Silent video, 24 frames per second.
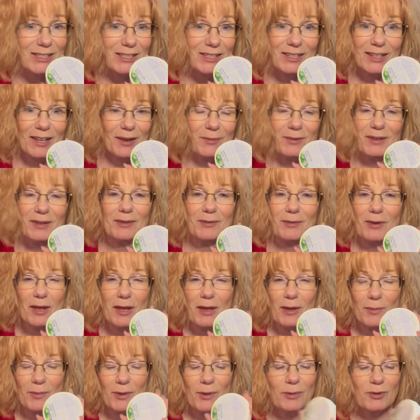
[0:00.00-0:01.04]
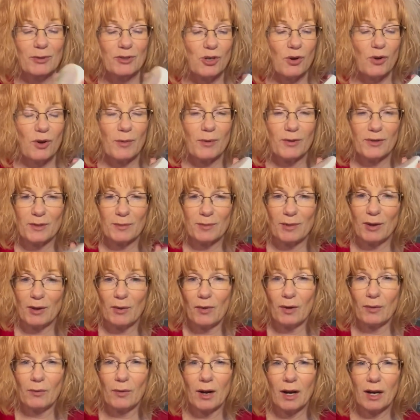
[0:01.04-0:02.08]
I mean, people joke about the big
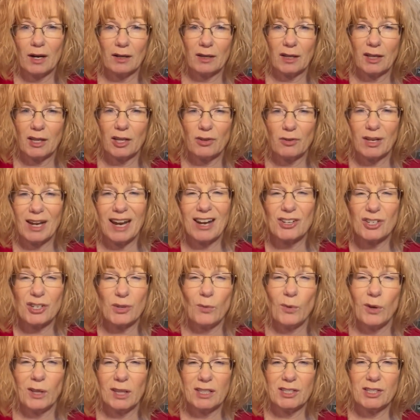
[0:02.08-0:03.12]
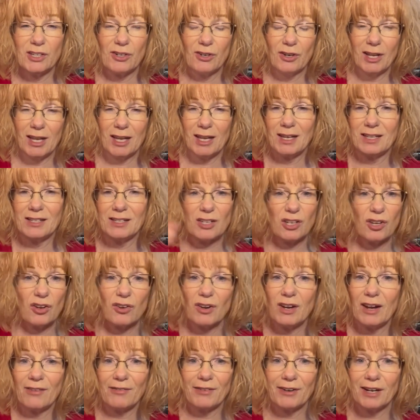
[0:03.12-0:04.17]
one where like you can actually will it to your kids, like you're
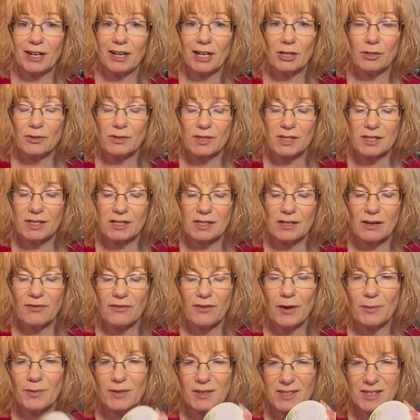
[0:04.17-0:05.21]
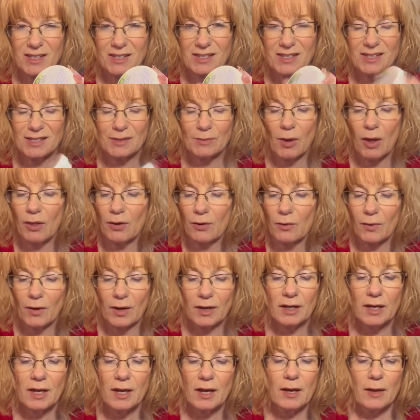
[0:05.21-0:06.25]
never going to use this stuff up. This is the smaller one,
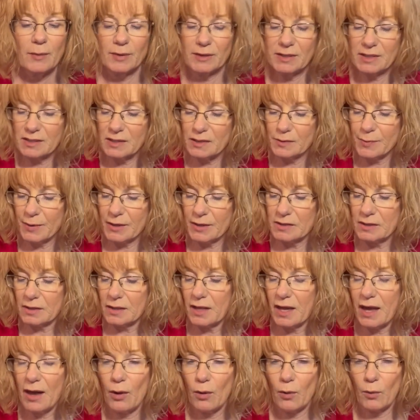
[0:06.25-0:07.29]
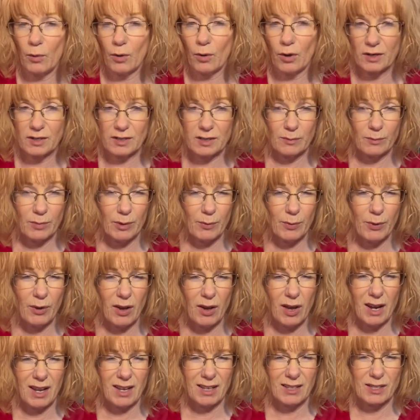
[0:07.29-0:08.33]
but this is basically how it works. And people
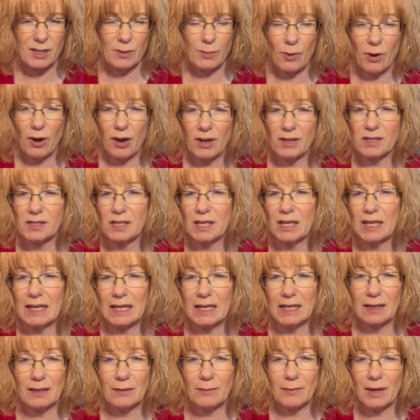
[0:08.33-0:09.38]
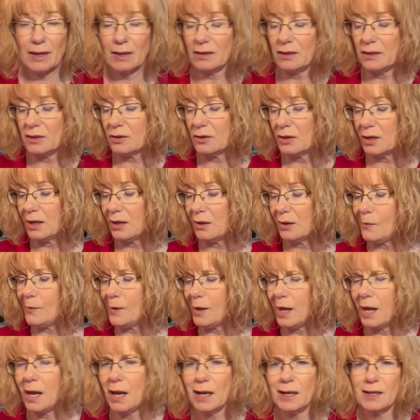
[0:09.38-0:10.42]
kind of get surprised. They get it in the mail and they're like, oh my
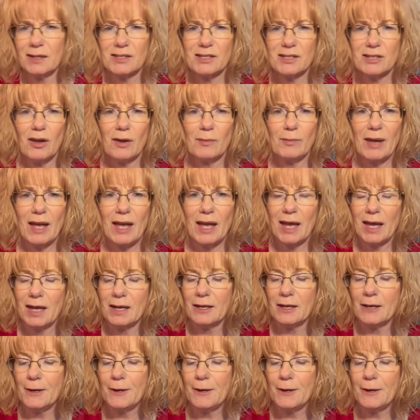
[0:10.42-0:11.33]
God, it's gone bad.